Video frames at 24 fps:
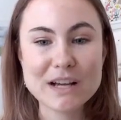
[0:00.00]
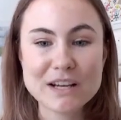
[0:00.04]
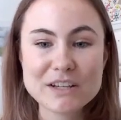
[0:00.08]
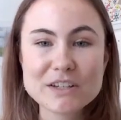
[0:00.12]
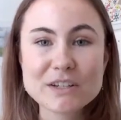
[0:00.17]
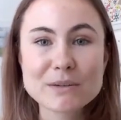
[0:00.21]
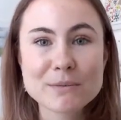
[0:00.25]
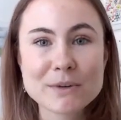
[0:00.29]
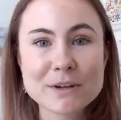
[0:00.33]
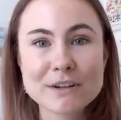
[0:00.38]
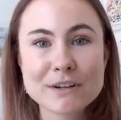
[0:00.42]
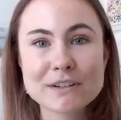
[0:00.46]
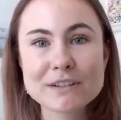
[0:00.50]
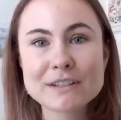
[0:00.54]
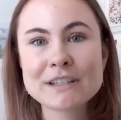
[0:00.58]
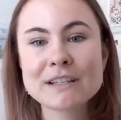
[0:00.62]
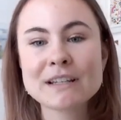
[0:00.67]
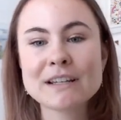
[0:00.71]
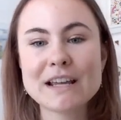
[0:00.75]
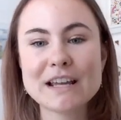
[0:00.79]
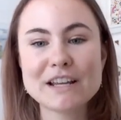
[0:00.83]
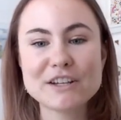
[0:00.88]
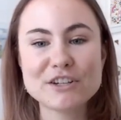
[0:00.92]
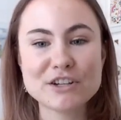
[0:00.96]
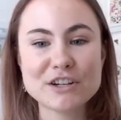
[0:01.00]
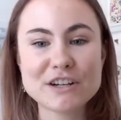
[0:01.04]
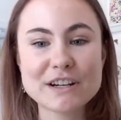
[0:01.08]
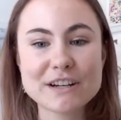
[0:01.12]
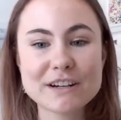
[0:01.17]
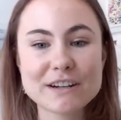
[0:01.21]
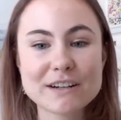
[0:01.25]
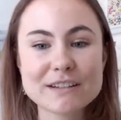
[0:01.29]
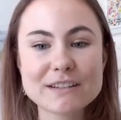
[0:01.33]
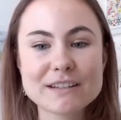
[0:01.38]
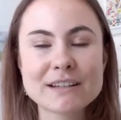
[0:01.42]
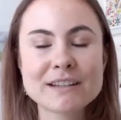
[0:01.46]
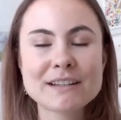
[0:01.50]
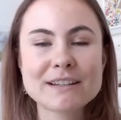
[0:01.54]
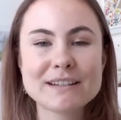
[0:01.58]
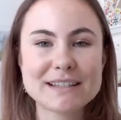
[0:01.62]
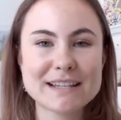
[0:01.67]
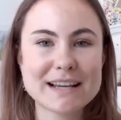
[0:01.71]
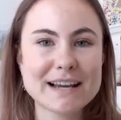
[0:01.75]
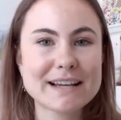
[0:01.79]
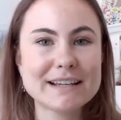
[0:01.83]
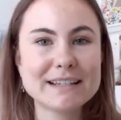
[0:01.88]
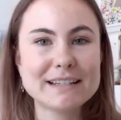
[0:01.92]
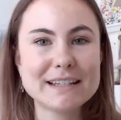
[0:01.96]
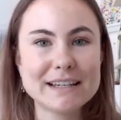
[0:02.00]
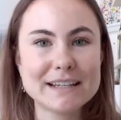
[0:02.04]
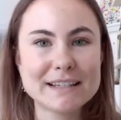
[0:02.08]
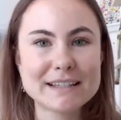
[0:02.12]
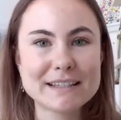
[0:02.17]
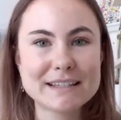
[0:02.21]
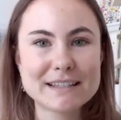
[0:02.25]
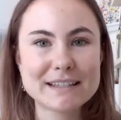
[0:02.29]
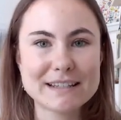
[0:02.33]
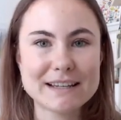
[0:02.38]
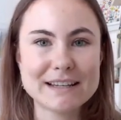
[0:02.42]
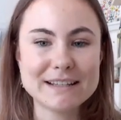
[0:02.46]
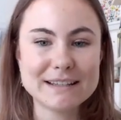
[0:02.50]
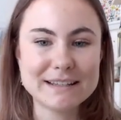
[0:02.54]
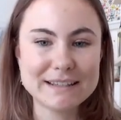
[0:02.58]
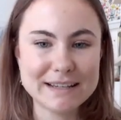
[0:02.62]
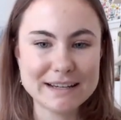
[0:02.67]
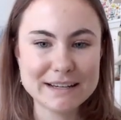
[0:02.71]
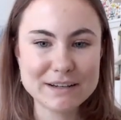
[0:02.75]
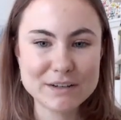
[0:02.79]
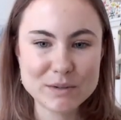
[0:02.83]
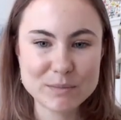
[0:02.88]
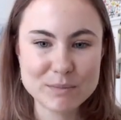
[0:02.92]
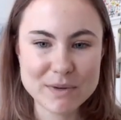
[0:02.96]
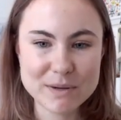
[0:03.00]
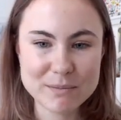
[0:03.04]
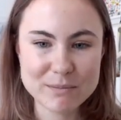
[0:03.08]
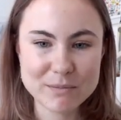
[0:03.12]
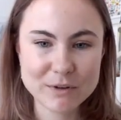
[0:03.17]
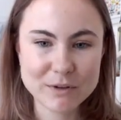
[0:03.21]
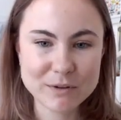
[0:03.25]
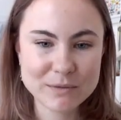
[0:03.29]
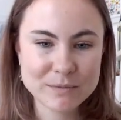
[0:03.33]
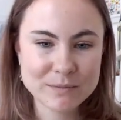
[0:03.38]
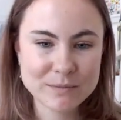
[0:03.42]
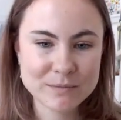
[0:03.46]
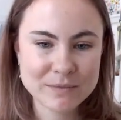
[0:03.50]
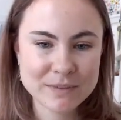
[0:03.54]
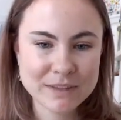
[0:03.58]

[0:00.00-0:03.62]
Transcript: customers, engineers, scientists, and salespeople.